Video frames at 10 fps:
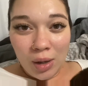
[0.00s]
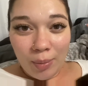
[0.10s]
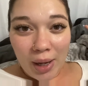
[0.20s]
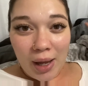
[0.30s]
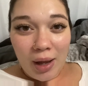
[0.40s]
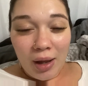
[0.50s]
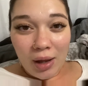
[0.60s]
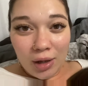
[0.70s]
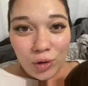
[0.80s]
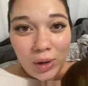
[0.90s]
but
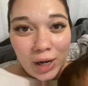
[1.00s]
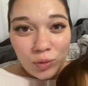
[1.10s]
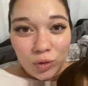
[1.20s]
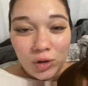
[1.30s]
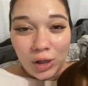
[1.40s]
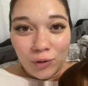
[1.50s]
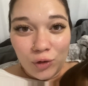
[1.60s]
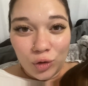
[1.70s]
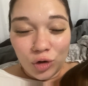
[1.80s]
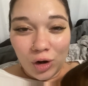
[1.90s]
you guys will see in the
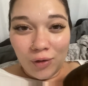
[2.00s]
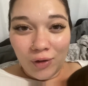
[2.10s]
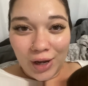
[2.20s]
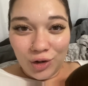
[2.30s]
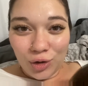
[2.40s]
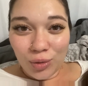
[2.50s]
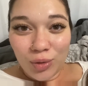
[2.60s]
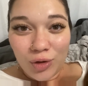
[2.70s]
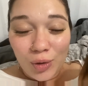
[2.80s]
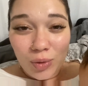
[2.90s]
future if I do.
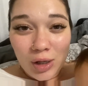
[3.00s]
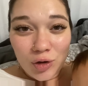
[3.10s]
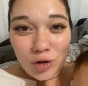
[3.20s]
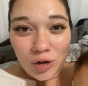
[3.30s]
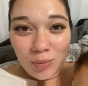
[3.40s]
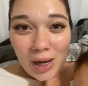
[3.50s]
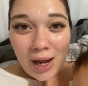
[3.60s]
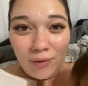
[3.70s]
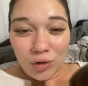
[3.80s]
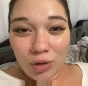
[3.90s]
So these are just my
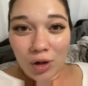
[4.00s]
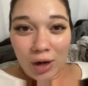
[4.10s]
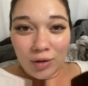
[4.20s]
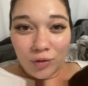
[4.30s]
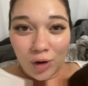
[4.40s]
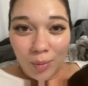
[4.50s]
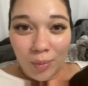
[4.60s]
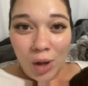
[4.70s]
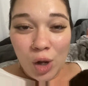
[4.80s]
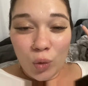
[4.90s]
afterthoughts
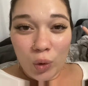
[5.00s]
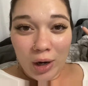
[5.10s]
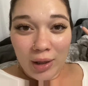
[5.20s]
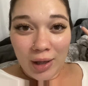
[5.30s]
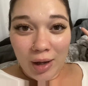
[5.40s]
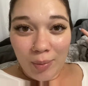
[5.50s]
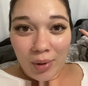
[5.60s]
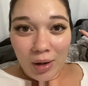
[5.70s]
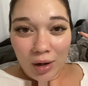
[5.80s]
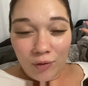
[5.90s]
from wearing
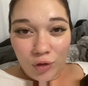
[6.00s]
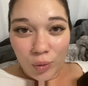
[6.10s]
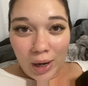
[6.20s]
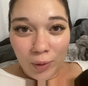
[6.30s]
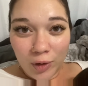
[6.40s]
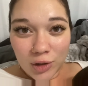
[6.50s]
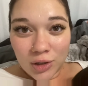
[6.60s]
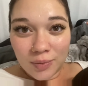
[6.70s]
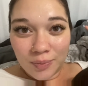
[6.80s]
them a few hours.